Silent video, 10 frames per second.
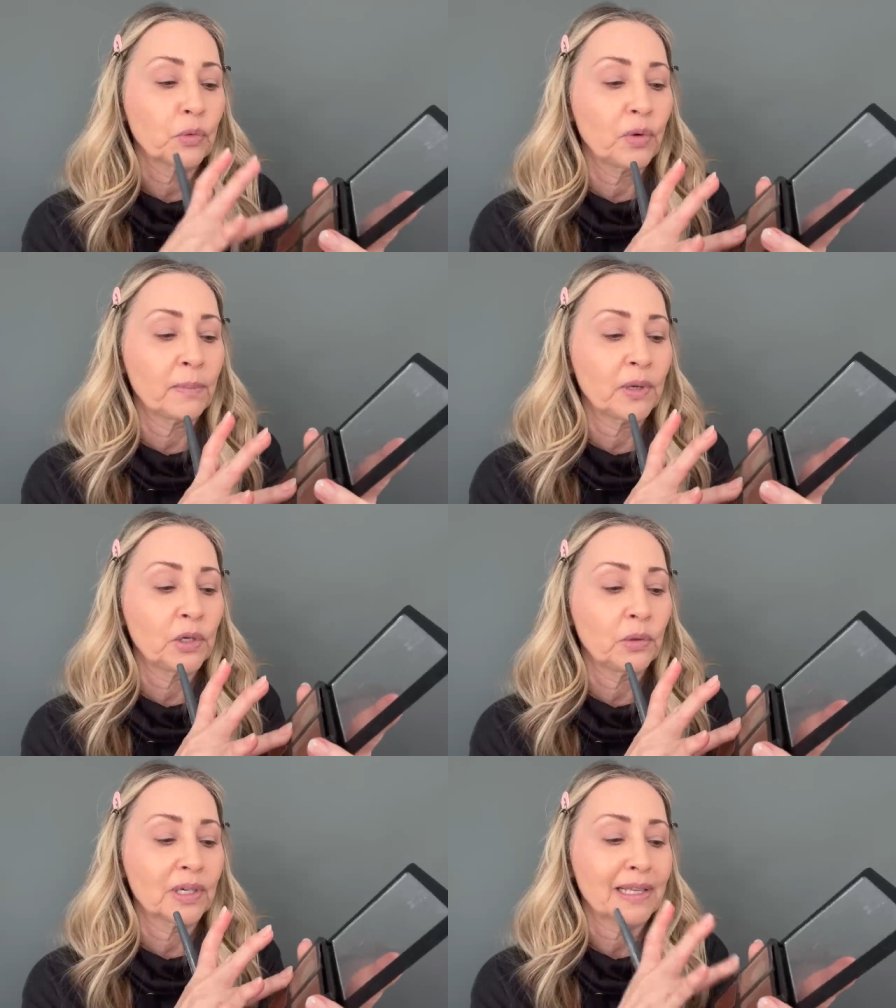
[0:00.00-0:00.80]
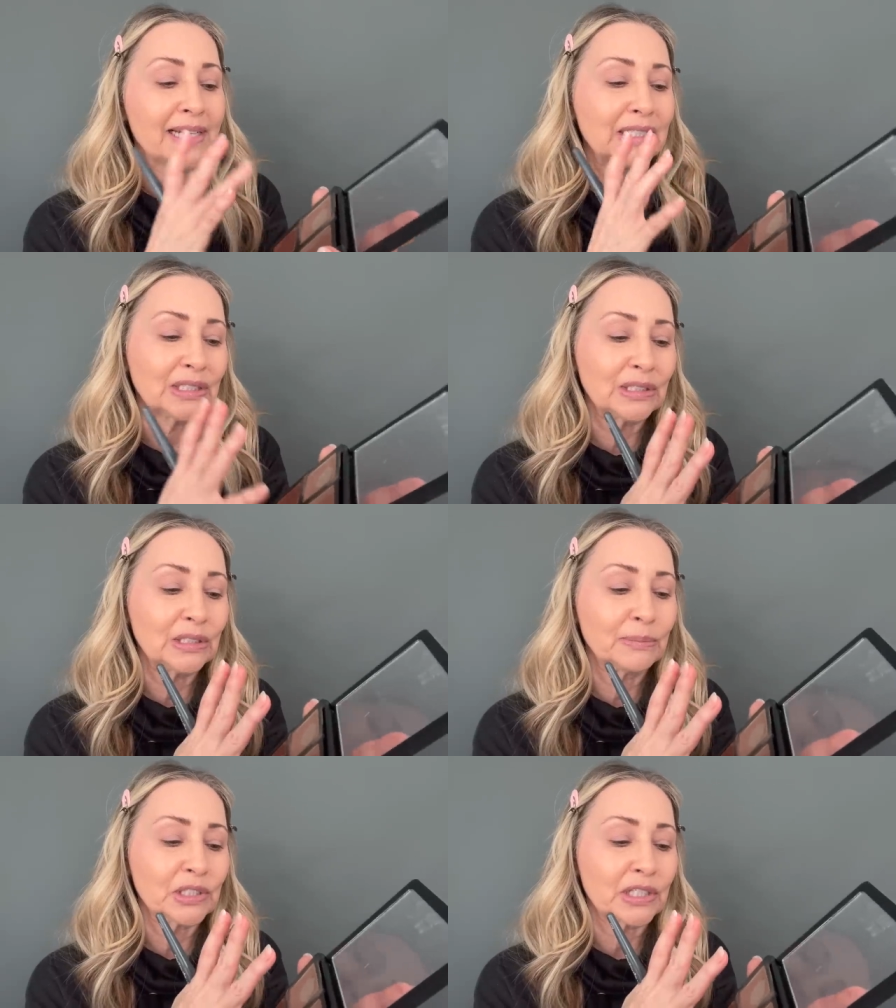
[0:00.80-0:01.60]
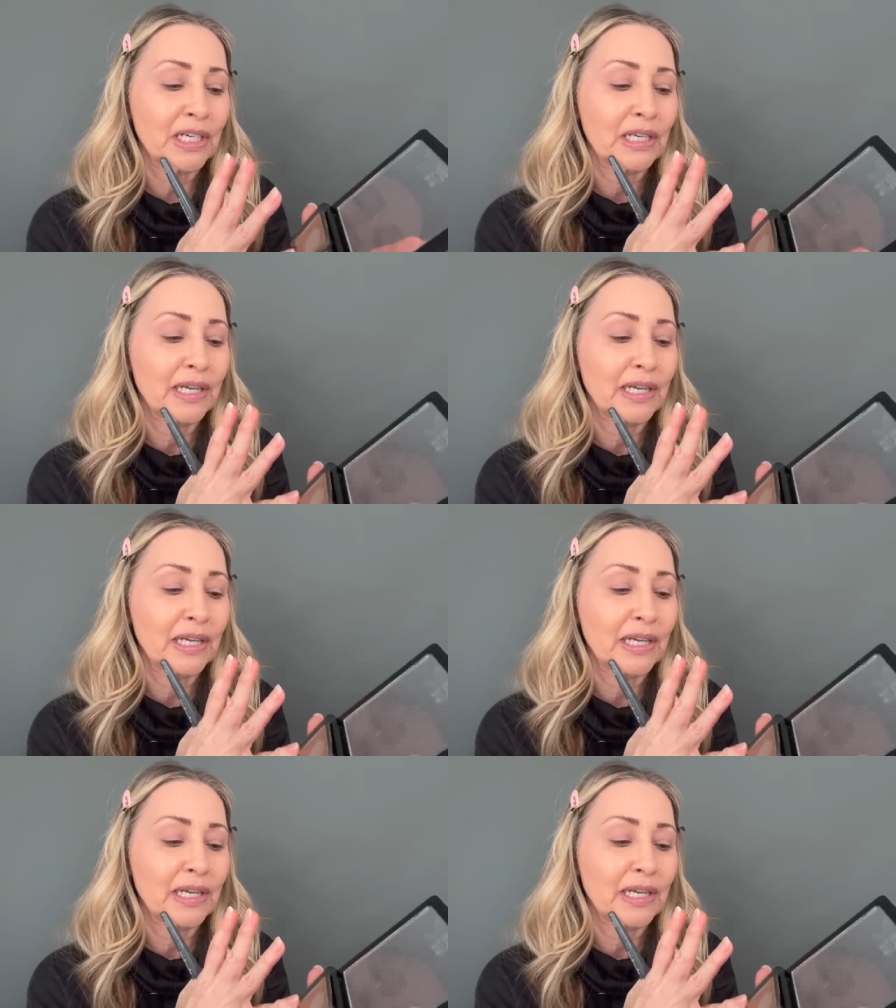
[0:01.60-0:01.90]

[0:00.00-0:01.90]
women who are like, oh, Michelle,